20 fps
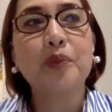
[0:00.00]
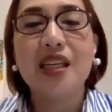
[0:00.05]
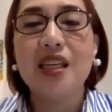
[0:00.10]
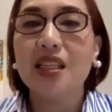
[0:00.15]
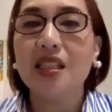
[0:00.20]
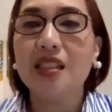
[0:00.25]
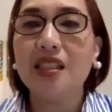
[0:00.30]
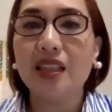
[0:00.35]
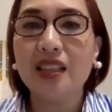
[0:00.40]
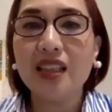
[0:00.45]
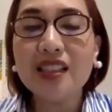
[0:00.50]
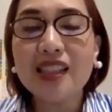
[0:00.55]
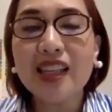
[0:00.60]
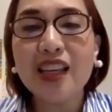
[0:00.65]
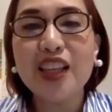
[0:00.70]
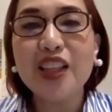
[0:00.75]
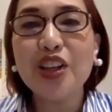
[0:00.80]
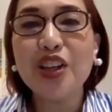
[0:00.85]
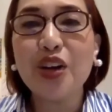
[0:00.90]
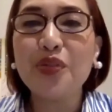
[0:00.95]

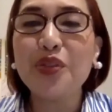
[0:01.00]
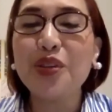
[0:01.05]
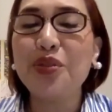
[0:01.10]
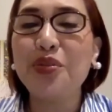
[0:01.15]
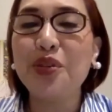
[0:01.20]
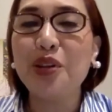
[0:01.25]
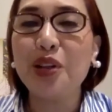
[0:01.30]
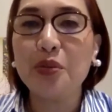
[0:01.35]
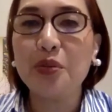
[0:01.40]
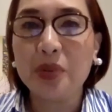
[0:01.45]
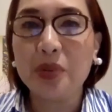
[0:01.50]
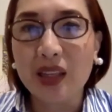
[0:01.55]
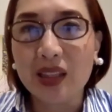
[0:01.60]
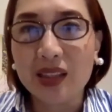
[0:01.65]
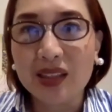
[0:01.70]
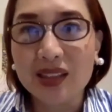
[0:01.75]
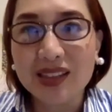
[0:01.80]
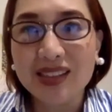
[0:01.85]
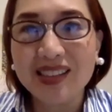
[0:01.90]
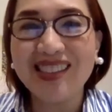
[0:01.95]
citizen of the
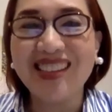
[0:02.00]
Philippines.